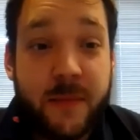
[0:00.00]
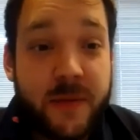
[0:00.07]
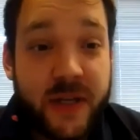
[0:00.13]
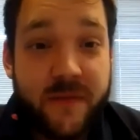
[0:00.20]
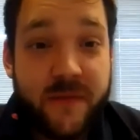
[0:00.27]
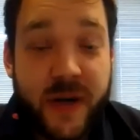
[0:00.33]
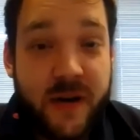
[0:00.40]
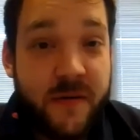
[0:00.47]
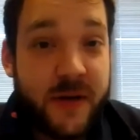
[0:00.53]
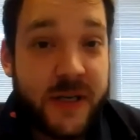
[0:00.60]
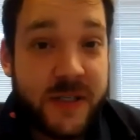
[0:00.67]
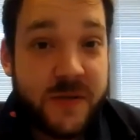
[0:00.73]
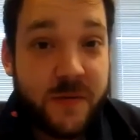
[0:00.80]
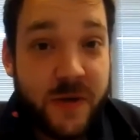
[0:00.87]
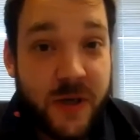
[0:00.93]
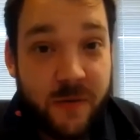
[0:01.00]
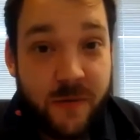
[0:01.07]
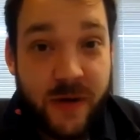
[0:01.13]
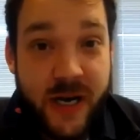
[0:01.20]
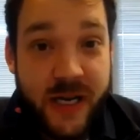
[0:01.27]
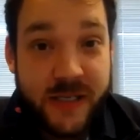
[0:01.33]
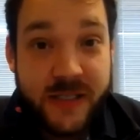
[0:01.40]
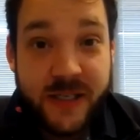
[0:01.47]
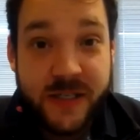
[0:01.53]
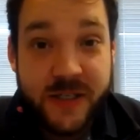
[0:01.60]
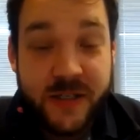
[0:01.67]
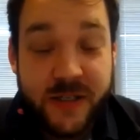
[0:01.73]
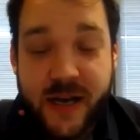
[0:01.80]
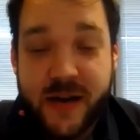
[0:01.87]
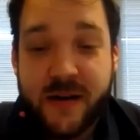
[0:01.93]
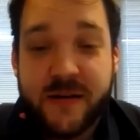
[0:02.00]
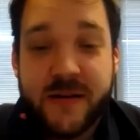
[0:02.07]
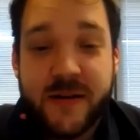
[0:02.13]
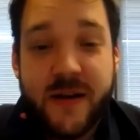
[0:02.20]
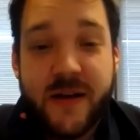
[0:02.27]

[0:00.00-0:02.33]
believe we're going into a Q&A session now.